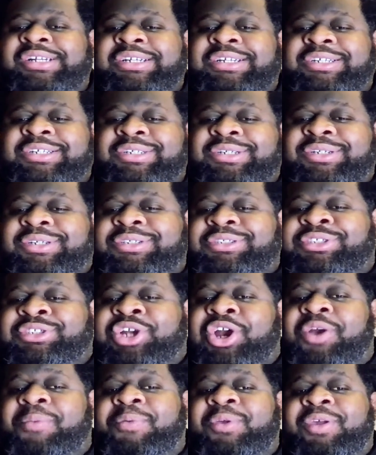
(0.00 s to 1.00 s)

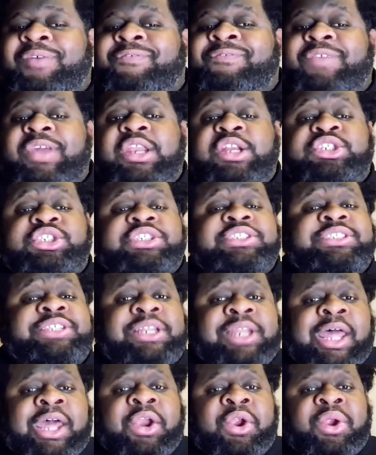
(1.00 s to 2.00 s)
Scarpia finishes the
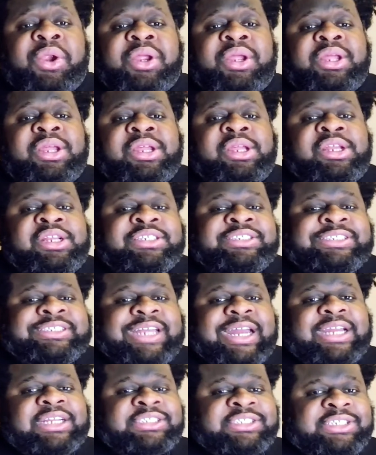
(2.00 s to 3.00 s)
letter,
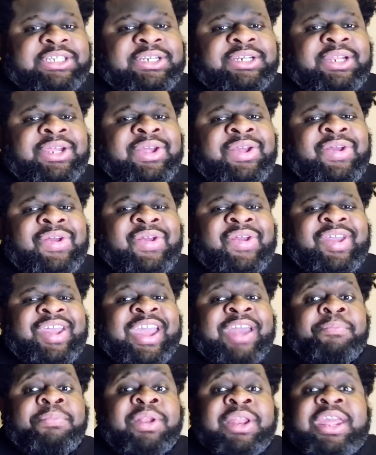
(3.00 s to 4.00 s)
signs it, and
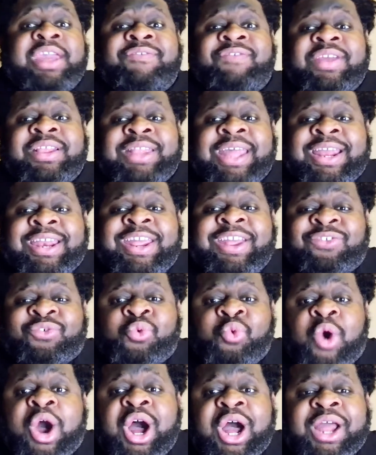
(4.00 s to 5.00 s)
believing that he's
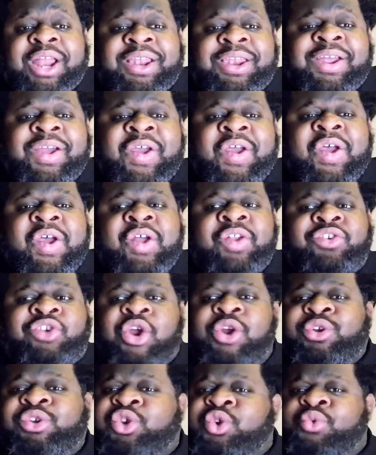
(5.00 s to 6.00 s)
won, turns
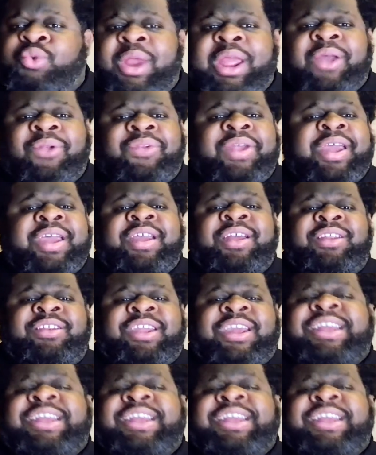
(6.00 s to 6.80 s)
around to claim